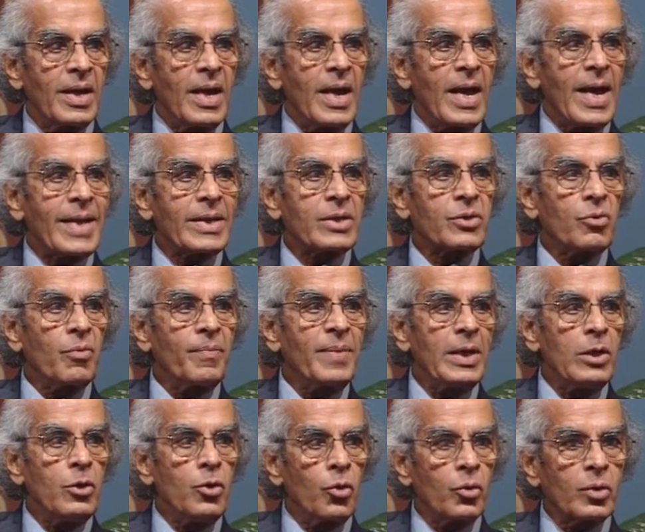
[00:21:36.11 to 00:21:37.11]
has to be
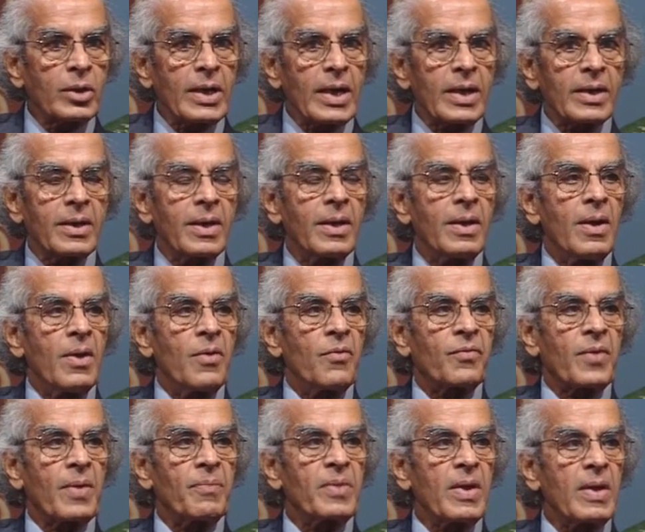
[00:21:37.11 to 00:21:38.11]
looked at
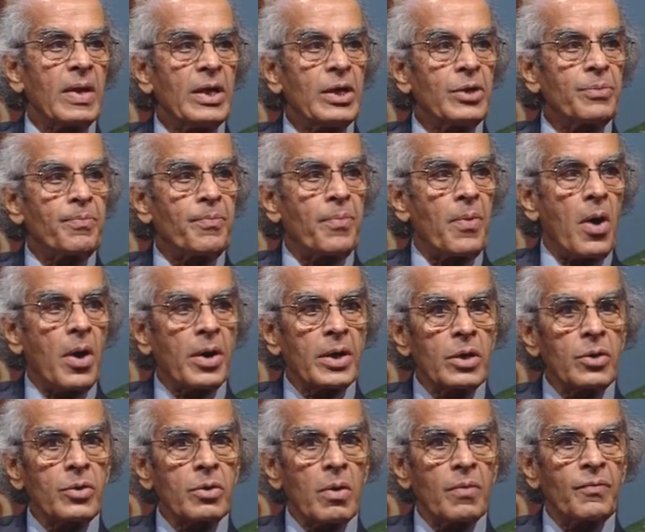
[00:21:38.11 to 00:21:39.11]
from the
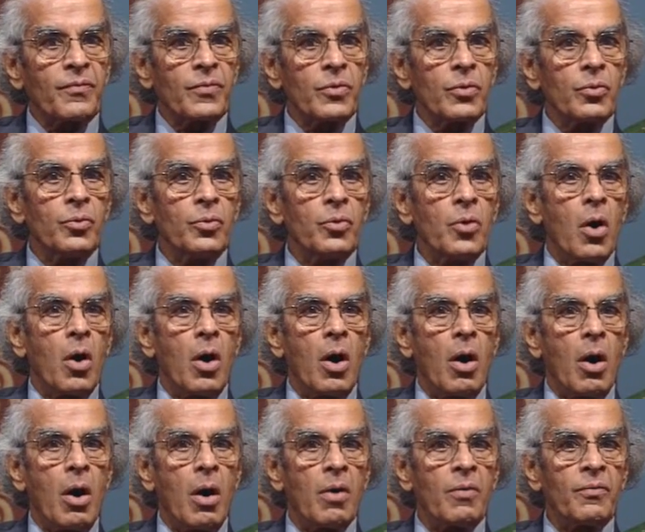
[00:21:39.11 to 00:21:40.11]
point of view
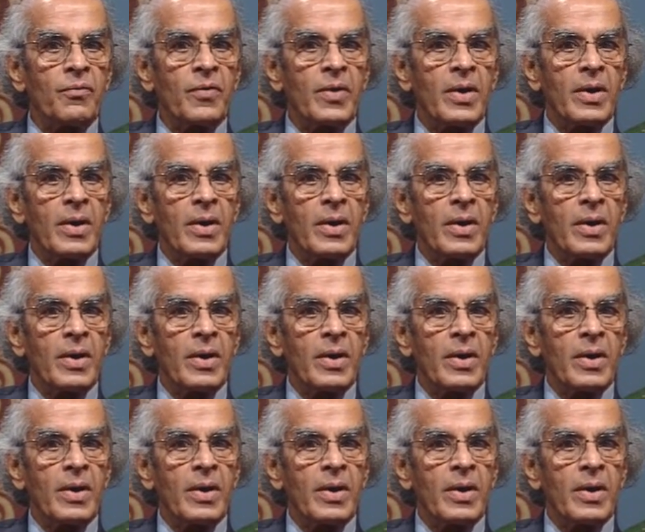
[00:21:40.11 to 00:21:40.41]
of